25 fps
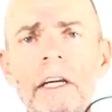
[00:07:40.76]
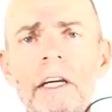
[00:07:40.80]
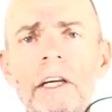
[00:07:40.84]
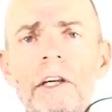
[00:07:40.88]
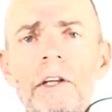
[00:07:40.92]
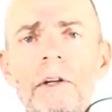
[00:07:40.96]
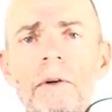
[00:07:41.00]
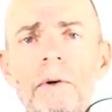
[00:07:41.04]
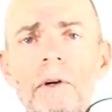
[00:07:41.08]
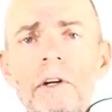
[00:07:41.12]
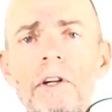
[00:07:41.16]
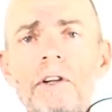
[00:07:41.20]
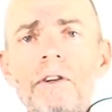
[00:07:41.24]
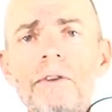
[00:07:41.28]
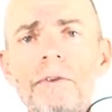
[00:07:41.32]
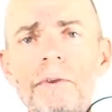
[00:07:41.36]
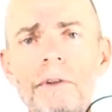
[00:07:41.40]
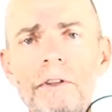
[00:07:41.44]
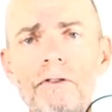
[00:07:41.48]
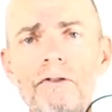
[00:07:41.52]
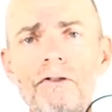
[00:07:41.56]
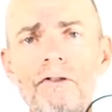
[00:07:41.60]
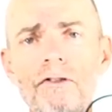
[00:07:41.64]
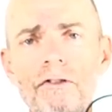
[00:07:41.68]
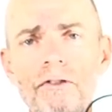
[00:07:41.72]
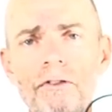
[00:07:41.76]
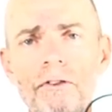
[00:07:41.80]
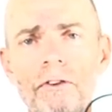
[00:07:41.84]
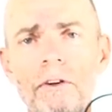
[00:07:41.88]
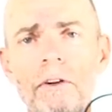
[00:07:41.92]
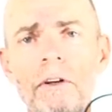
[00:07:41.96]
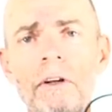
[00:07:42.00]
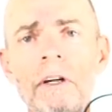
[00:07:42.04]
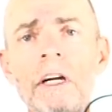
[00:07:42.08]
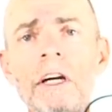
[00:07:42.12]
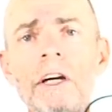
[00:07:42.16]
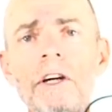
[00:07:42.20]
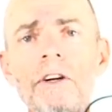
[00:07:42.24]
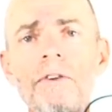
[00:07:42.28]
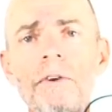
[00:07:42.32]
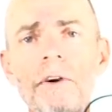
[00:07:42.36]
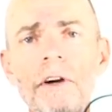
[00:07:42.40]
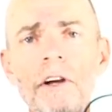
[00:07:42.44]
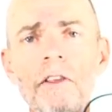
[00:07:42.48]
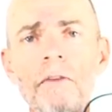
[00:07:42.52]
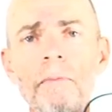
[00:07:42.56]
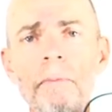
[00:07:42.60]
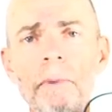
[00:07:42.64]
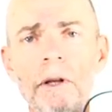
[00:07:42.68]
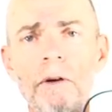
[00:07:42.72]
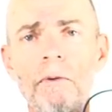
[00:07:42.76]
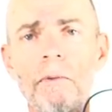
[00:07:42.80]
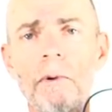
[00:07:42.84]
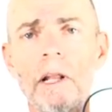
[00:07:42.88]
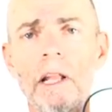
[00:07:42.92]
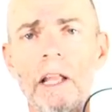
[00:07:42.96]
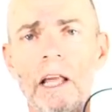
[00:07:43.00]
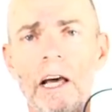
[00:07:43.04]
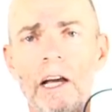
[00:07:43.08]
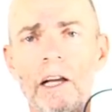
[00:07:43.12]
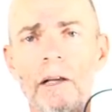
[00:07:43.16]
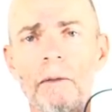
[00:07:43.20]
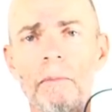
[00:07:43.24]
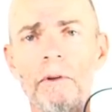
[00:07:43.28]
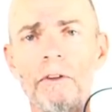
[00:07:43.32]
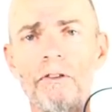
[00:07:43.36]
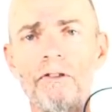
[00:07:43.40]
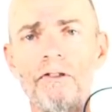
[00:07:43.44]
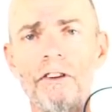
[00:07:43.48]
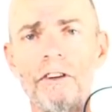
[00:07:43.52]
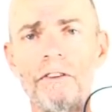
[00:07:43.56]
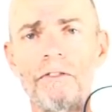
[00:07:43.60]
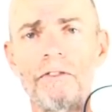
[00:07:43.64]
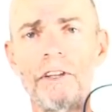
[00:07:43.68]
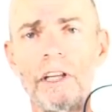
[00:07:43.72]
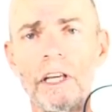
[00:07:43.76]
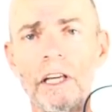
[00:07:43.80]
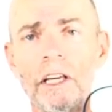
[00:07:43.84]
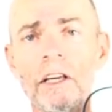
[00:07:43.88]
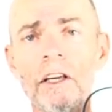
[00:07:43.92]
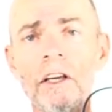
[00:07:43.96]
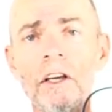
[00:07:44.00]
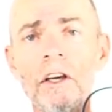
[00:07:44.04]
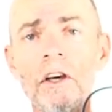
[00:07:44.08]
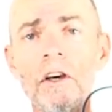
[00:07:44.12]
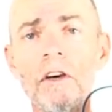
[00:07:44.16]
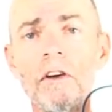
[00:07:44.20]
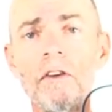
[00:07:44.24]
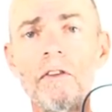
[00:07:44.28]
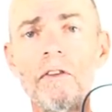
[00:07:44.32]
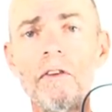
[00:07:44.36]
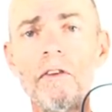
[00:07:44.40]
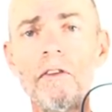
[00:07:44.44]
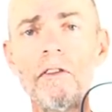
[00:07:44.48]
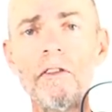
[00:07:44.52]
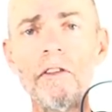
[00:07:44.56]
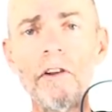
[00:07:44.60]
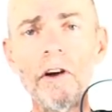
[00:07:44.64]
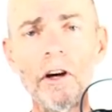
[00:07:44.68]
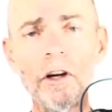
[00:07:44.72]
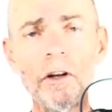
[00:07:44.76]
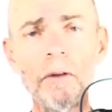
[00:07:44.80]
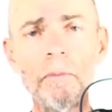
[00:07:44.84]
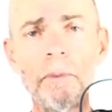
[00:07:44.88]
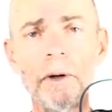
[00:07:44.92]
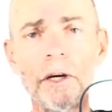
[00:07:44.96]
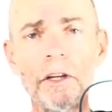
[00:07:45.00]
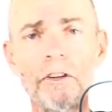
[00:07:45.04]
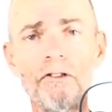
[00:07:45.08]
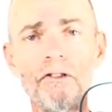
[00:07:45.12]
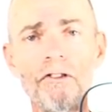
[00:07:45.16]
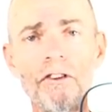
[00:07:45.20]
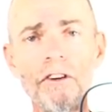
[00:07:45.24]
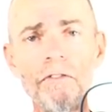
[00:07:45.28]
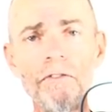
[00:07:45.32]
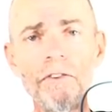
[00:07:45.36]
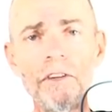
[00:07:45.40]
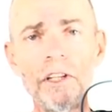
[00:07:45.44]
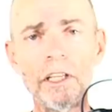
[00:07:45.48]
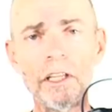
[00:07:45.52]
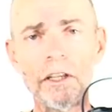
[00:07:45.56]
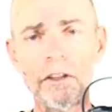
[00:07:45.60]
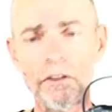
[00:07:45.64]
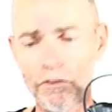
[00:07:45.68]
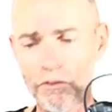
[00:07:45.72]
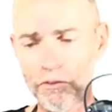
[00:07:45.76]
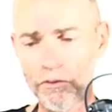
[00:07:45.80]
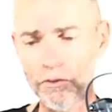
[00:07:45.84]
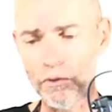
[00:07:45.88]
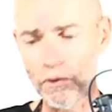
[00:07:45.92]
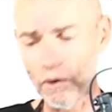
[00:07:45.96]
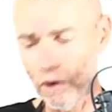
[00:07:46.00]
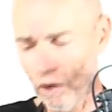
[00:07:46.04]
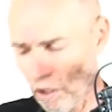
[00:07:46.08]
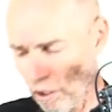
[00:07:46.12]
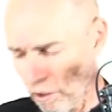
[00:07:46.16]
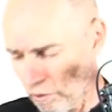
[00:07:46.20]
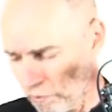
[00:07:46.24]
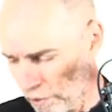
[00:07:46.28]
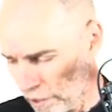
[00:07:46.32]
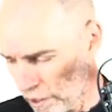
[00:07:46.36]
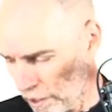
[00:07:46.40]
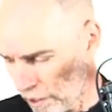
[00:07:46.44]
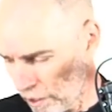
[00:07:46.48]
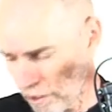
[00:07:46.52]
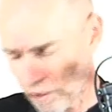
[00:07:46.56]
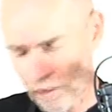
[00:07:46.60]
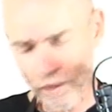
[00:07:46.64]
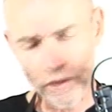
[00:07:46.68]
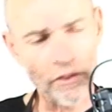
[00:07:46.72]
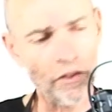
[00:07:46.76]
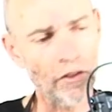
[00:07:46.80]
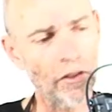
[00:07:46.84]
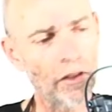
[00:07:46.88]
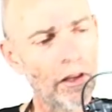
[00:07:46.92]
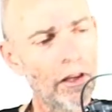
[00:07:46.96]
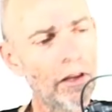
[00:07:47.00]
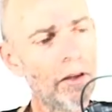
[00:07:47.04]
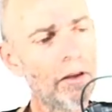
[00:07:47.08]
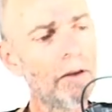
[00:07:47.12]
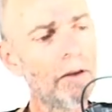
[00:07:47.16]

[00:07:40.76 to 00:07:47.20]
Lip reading: in order to ensure crisp and reliable shifting. So start by shifting it through all the gears